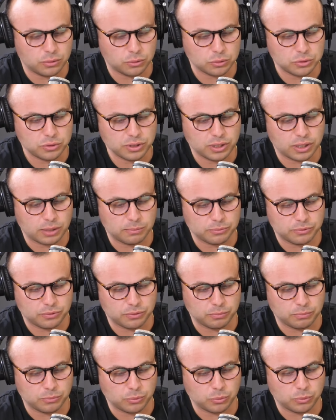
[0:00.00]
it also comes
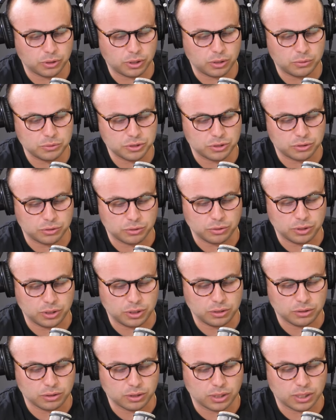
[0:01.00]
from when I was at
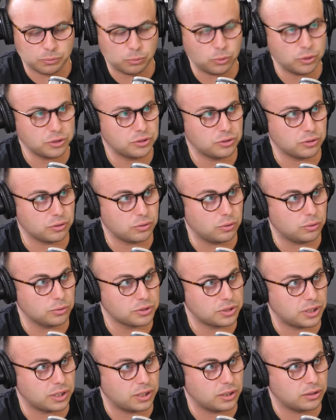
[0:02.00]
uni, I worked in a call
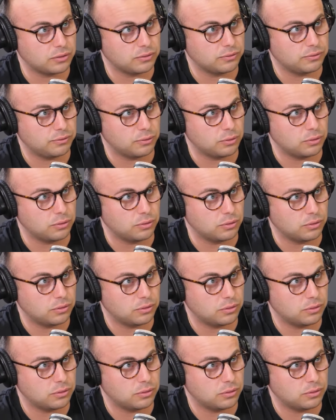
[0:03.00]
center for-